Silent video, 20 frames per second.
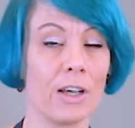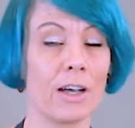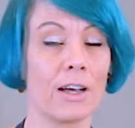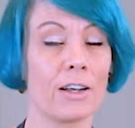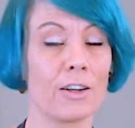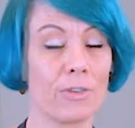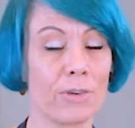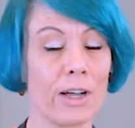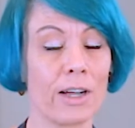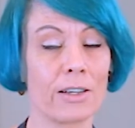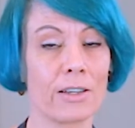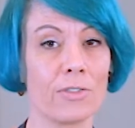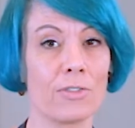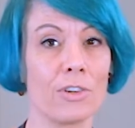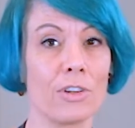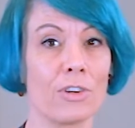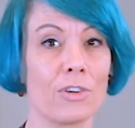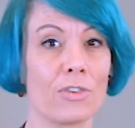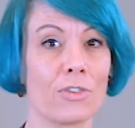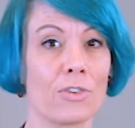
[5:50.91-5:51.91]
An attractive
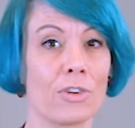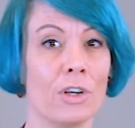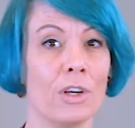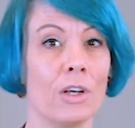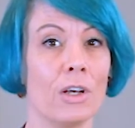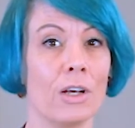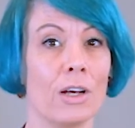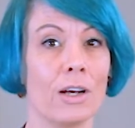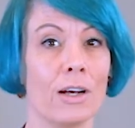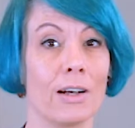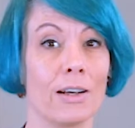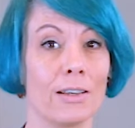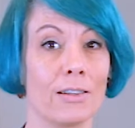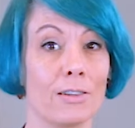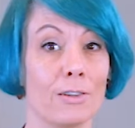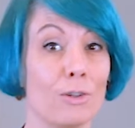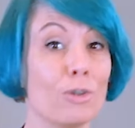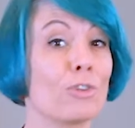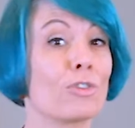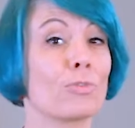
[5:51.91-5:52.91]
dish
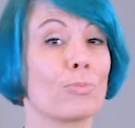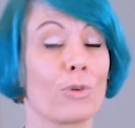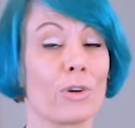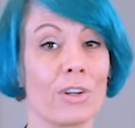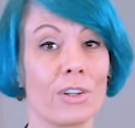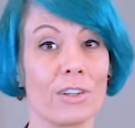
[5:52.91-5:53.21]
looks more